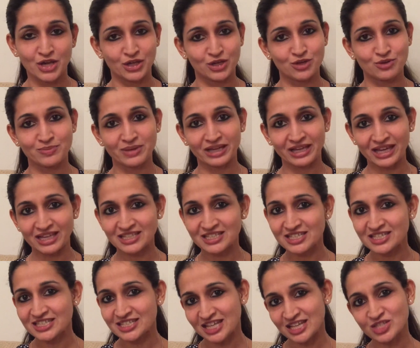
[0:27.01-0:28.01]
you may get
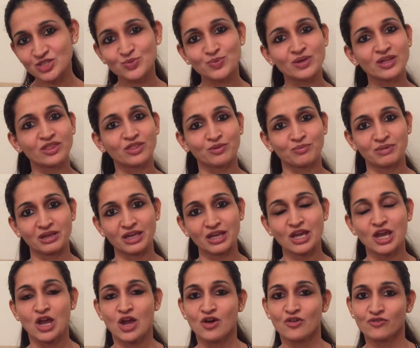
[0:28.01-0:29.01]
in touch with me
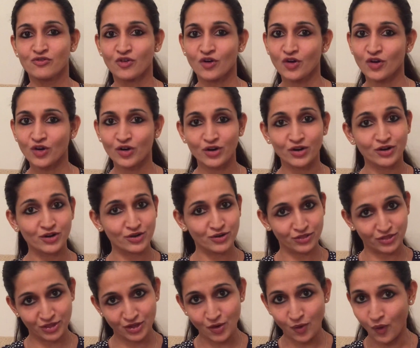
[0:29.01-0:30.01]
for
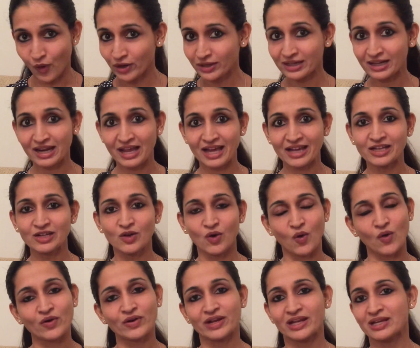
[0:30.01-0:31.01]
the online
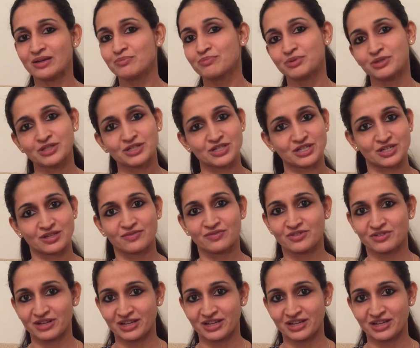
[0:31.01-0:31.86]
or in-person